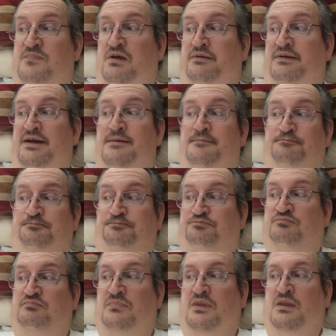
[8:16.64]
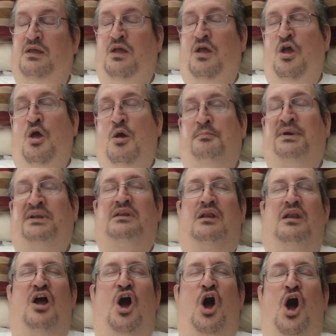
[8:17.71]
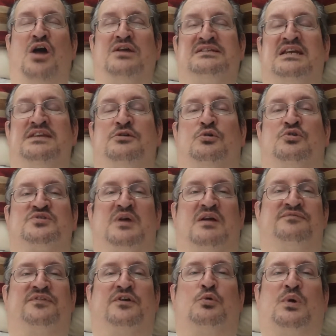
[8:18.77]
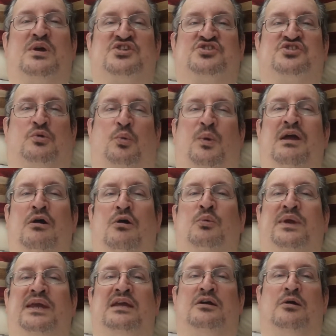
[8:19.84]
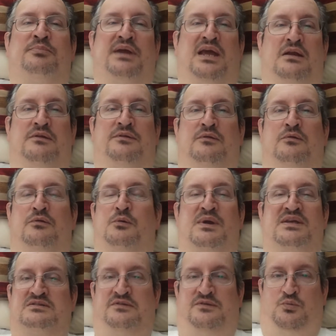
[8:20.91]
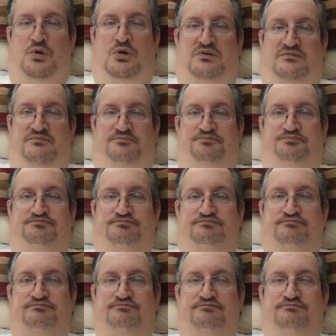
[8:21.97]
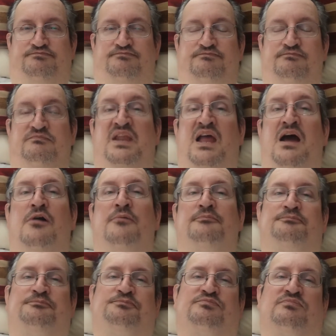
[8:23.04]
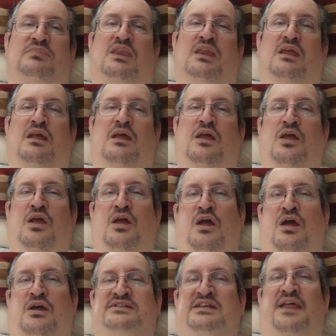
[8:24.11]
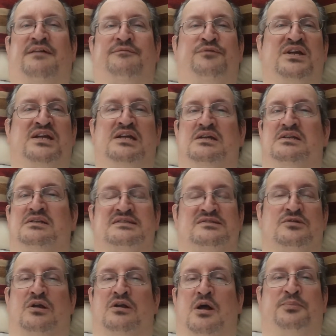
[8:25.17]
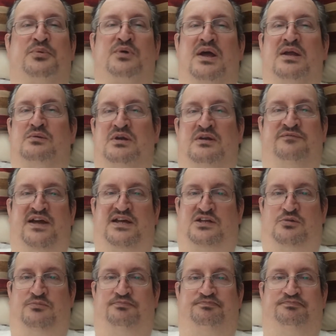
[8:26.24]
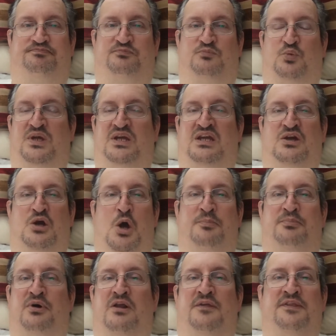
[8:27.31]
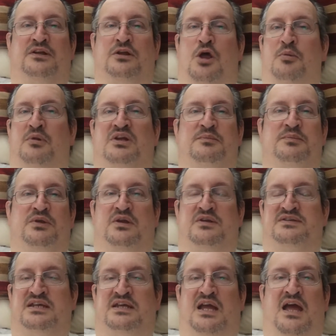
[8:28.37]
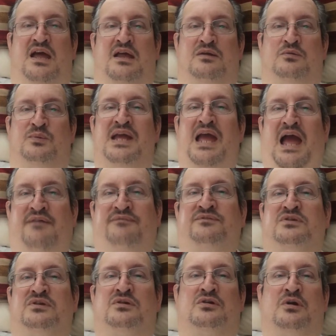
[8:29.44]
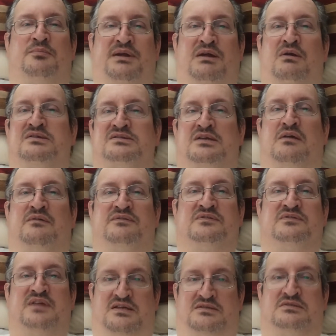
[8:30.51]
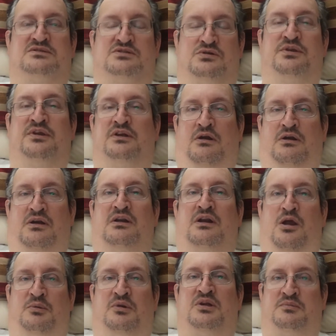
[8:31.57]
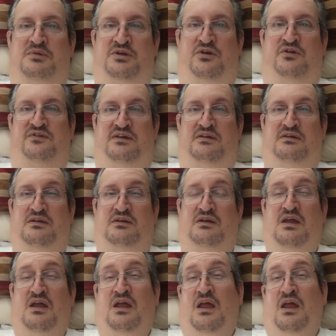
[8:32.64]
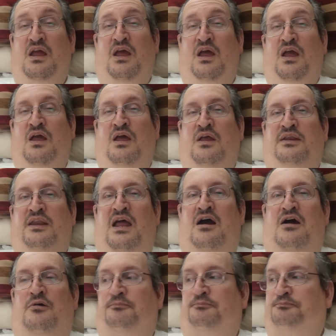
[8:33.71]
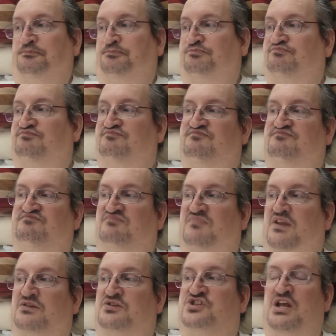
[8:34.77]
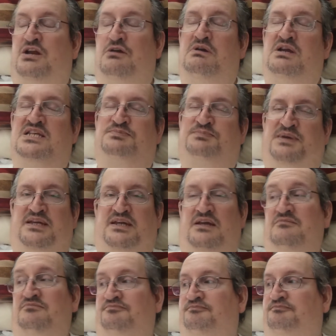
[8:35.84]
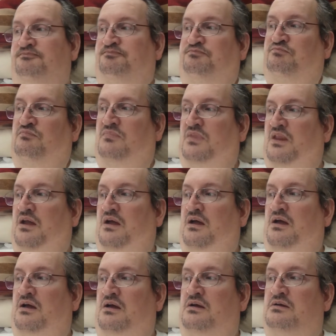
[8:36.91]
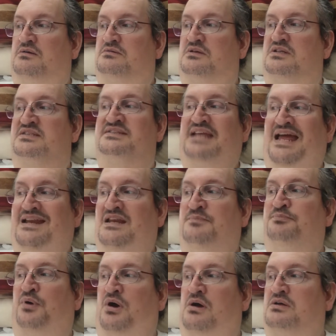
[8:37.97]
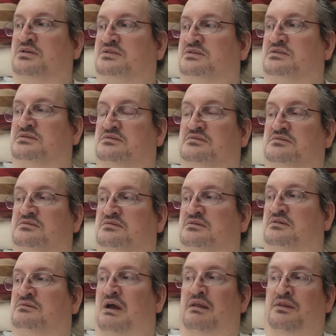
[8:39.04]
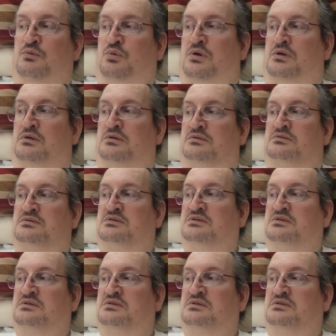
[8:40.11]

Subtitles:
Okay? But asking yourself the question, where are we compared to the rest of the world? Now, South Africa does not operate in a vacuum. We are part of the global community, and we have to compare ourselves thus to the global community. Now, generally speaking, a standard pass around the world